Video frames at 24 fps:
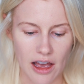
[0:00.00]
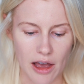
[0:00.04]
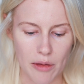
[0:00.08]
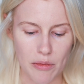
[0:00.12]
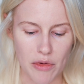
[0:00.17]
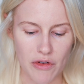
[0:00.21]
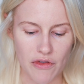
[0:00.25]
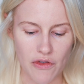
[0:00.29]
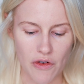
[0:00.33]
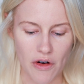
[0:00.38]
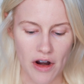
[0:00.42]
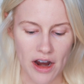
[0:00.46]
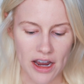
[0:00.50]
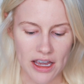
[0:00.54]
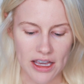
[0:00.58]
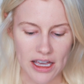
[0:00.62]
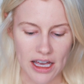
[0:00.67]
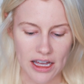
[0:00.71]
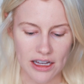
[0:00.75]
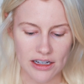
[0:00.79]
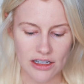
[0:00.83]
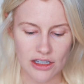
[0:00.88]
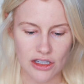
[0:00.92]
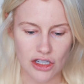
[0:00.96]
before I
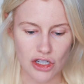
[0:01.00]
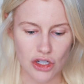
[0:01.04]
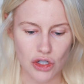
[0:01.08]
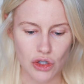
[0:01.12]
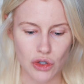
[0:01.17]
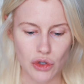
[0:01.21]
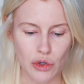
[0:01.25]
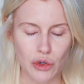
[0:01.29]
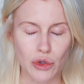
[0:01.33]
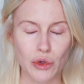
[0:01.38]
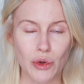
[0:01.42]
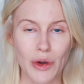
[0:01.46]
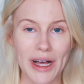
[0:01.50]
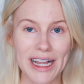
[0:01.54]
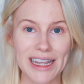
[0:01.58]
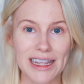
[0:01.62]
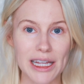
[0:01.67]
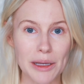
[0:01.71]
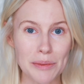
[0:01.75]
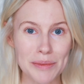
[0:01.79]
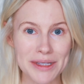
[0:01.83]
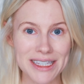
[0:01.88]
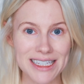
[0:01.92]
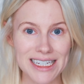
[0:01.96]
get to
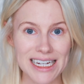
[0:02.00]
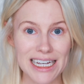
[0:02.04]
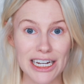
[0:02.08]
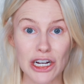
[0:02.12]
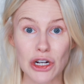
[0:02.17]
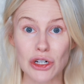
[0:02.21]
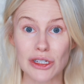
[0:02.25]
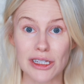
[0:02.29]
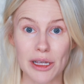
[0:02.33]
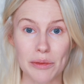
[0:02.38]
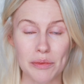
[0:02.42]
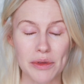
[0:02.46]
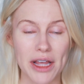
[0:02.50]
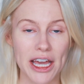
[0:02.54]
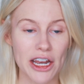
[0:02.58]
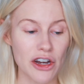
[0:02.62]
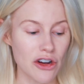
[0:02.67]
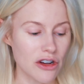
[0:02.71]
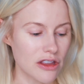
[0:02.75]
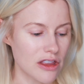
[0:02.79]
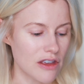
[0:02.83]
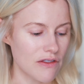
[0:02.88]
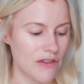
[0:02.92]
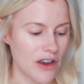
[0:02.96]
lipstick or lip
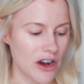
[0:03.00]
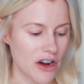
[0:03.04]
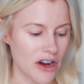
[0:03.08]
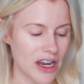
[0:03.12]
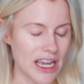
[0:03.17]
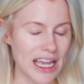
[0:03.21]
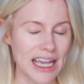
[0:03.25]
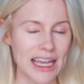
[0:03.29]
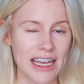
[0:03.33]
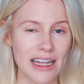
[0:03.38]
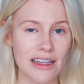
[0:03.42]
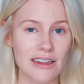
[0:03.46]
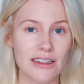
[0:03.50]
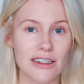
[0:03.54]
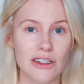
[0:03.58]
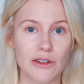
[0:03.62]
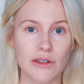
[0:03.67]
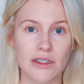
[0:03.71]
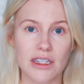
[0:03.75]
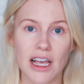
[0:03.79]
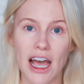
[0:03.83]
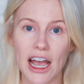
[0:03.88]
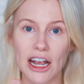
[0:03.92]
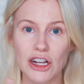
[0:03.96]
liner at the very end, so
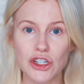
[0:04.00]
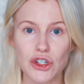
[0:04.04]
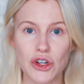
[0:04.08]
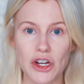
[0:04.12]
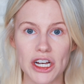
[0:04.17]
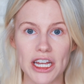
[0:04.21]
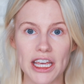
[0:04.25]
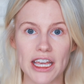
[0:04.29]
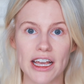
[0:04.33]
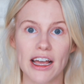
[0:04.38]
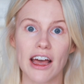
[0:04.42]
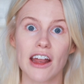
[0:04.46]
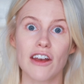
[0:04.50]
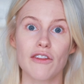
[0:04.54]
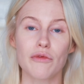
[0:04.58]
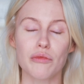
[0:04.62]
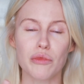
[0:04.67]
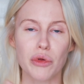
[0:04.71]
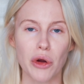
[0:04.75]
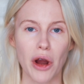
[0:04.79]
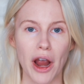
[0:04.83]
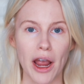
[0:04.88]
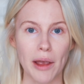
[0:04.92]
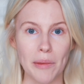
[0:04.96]
it's hydrating, kind of
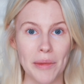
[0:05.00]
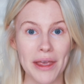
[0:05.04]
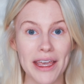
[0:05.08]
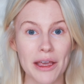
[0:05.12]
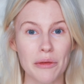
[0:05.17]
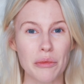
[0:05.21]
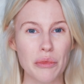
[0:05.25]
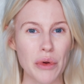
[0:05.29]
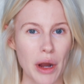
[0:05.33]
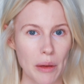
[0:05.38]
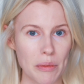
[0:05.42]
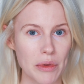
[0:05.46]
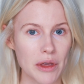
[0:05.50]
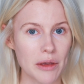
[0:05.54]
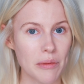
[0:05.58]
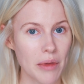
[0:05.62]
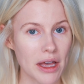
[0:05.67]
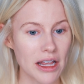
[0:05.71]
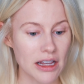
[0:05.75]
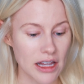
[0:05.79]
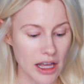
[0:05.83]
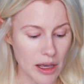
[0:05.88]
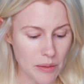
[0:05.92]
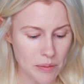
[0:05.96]
priming and prepping
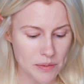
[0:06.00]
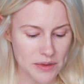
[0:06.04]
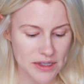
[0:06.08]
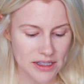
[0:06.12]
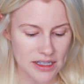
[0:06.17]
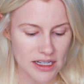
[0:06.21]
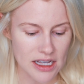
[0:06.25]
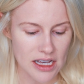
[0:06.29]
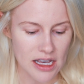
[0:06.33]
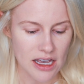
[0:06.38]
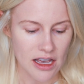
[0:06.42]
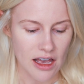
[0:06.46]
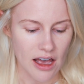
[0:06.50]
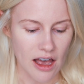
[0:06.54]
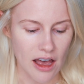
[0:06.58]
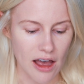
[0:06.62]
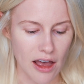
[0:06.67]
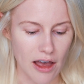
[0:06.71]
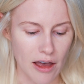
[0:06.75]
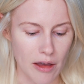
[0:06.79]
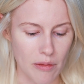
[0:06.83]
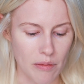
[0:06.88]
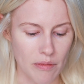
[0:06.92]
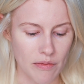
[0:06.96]
my lips
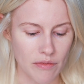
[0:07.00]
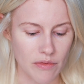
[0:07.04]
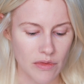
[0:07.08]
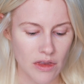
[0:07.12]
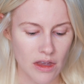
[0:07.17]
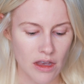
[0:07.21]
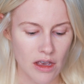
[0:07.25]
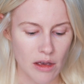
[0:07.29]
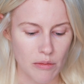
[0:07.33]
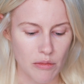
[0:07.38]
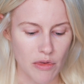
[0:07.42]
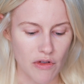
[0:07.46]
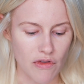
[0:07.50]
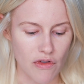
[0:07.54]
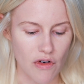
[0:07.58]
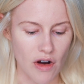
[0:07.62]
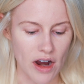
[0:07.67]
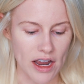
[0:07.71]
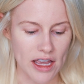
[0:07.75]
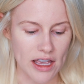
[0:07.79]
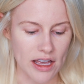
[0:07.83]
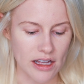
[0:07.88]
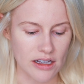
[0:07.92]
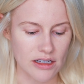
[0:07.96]
before
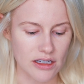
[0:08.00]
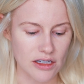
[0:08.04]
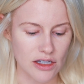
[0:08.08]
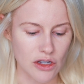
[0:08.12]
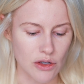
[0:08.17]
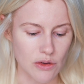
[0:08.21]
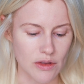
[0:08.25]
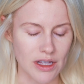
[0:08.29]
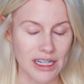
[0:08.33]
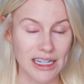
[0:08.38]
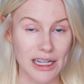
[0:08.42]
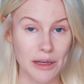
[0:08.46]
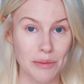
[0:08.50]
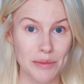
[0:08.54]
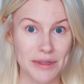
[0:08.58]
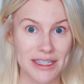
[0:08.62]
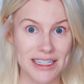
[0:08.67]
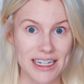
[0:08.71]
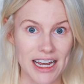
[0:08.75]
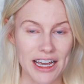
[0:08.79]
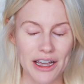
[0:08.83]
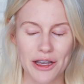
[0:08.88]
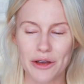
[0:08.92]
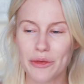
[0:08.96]
I get to the
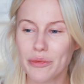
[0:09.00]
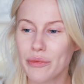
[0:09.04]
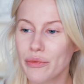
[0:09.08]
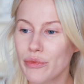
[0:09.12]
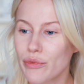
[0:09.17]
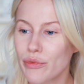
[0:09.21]
lipstick.